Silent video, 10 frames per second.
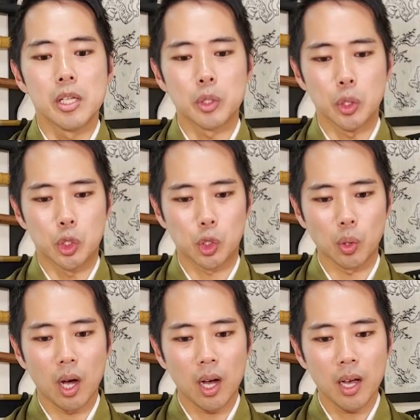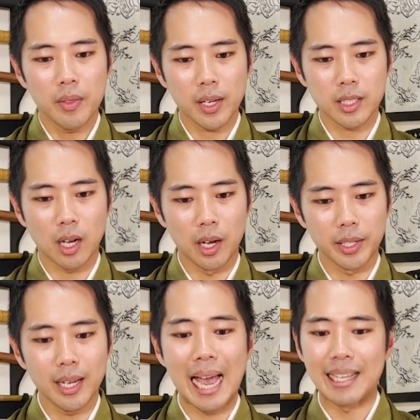So you draw the
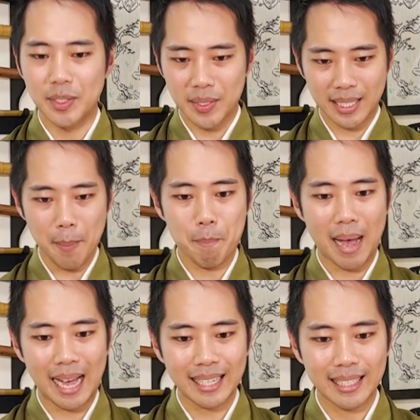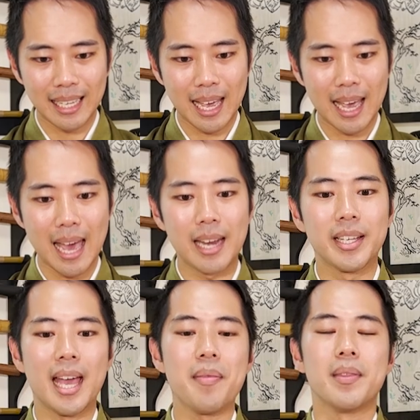katana as you step back, and
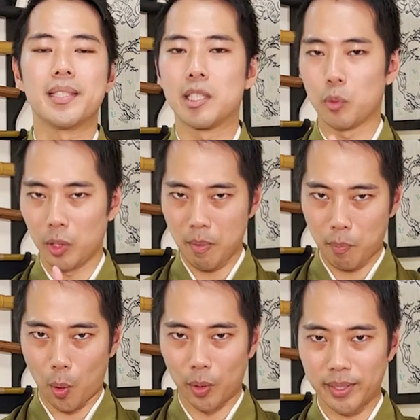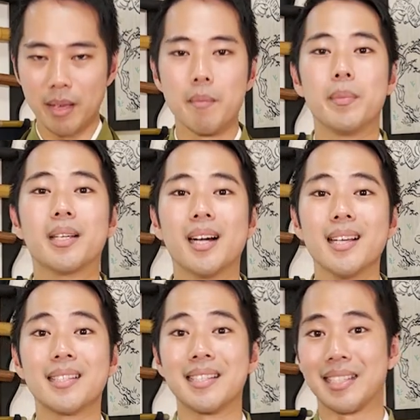again, this is really important
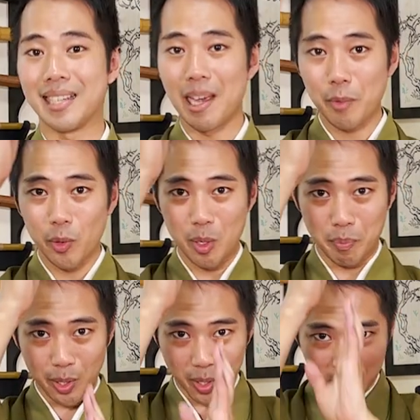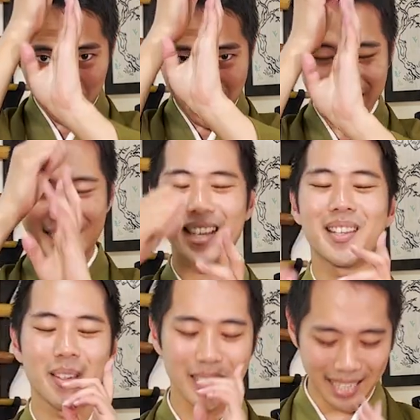because it's the timing when you put your two hands
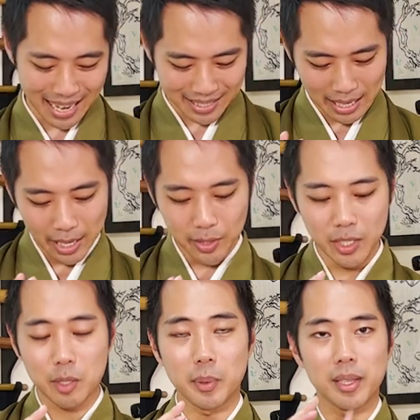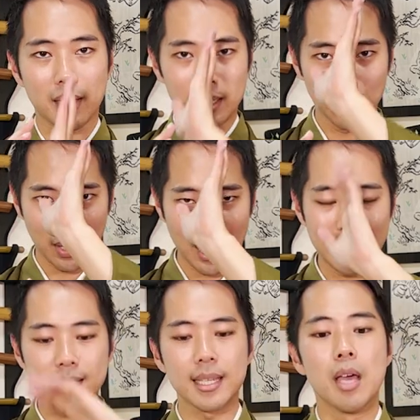together. Yes, you need to bring the, your
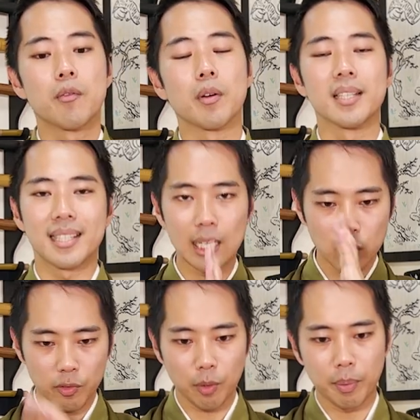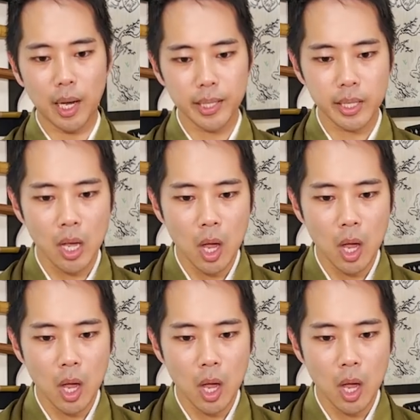hands from the center of your body.